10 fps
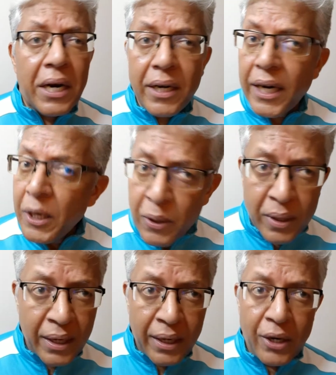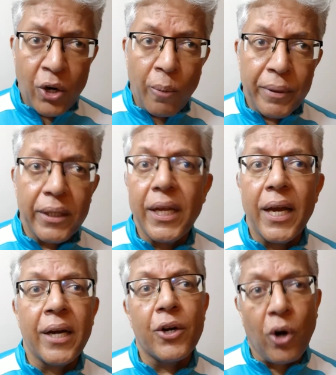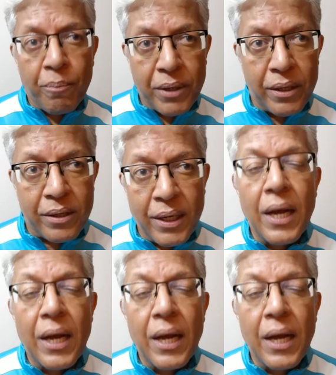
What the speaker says: didn't drop it there, he dropped it